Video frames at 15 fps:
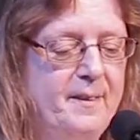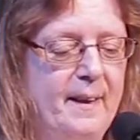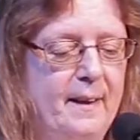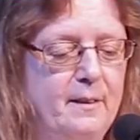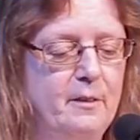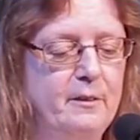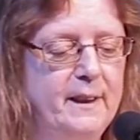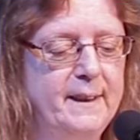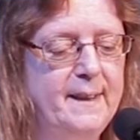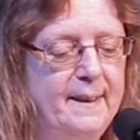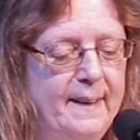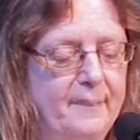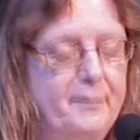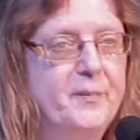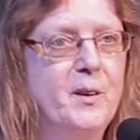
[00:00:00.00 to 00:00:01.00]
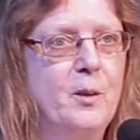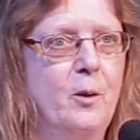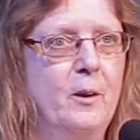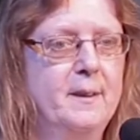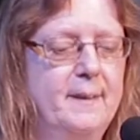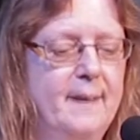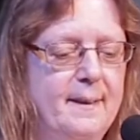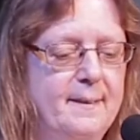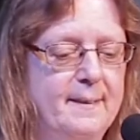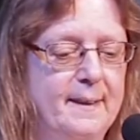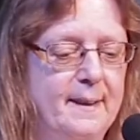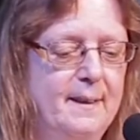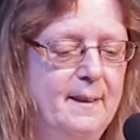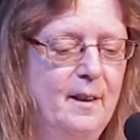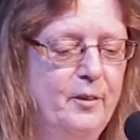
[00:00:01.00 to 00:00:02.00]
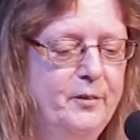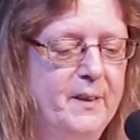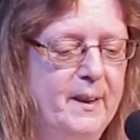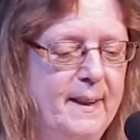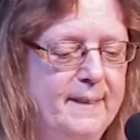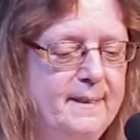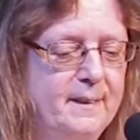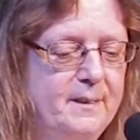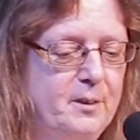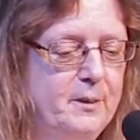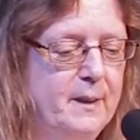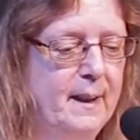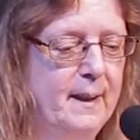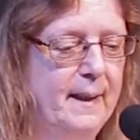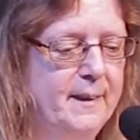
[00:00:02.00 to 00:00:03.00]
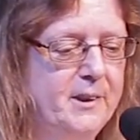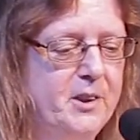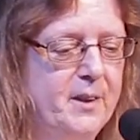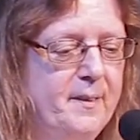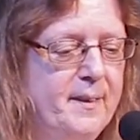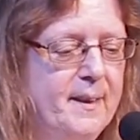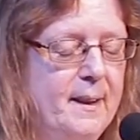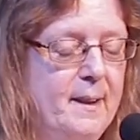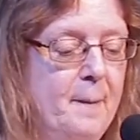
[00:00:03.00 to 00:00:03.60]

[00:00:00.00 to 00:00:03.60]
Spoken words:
I already left the context of the letter to the Galatians